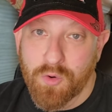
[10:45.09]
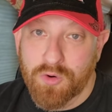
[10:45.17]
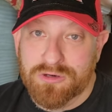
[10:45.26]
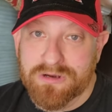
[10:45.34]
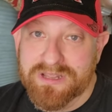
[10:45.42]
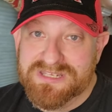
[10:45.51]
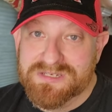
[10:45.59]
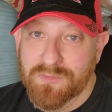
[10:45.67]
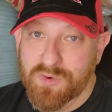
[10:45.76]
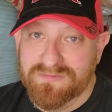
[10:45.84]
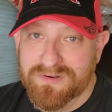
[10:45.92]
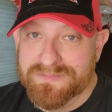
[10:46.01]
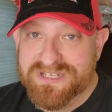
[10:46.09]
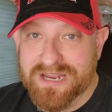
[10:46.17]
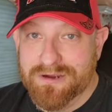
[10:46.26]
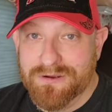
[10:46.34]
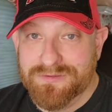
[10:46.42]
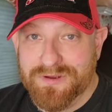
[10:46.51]
ordering some more from
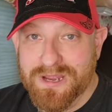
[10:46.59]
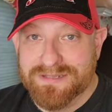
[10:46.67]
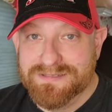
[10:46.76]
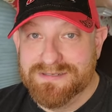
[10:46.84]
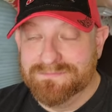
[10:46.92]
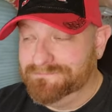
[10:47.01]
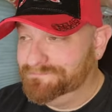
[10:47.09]
Terror Threads.